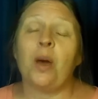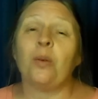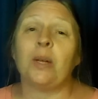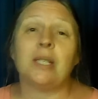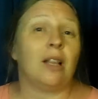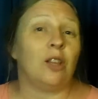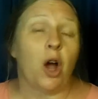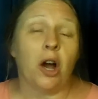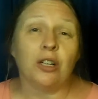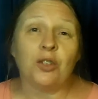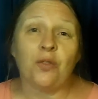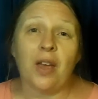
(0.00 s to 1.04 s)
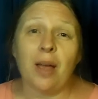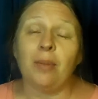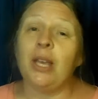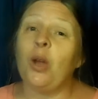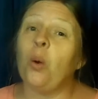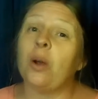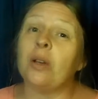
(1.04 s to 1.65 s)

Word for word: whether it's a large family or